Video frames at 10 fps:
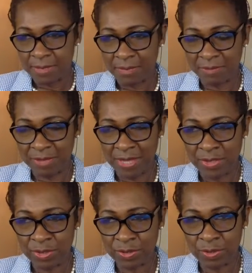My
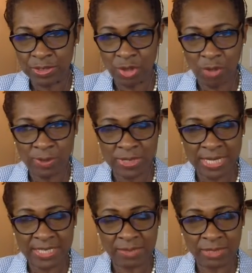father was almost
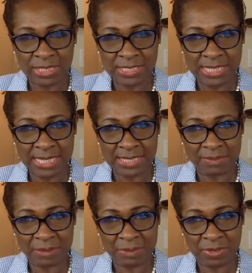80 when he died, and
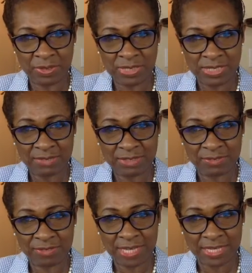my mother's
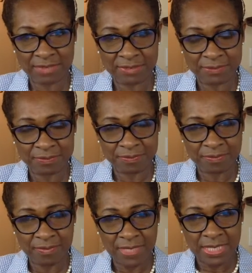75.
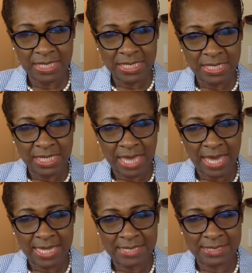
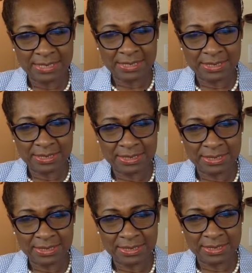And
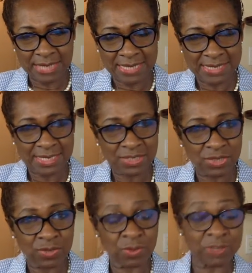I said
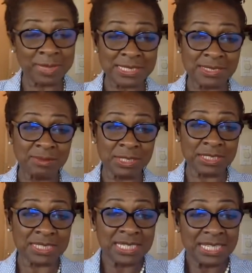to one of my
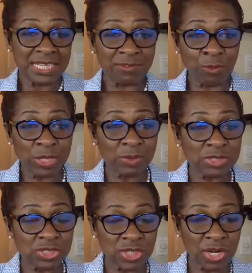siblings, if we would
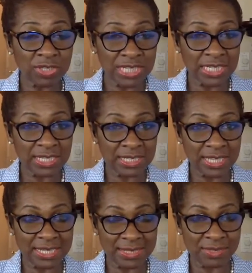start eating
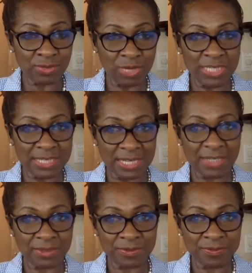like this right
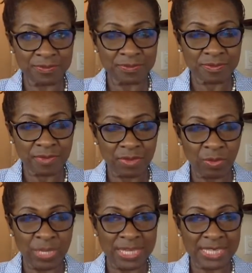now, the
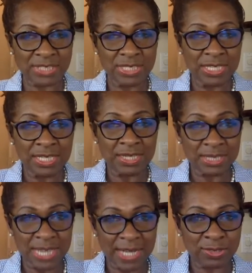way the
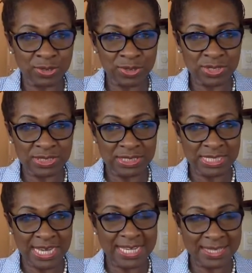doctors, the
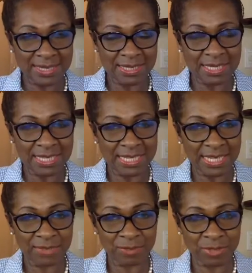diet that they laid
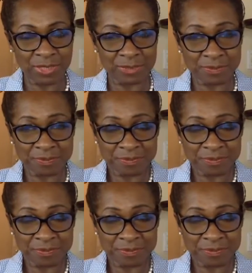out for them,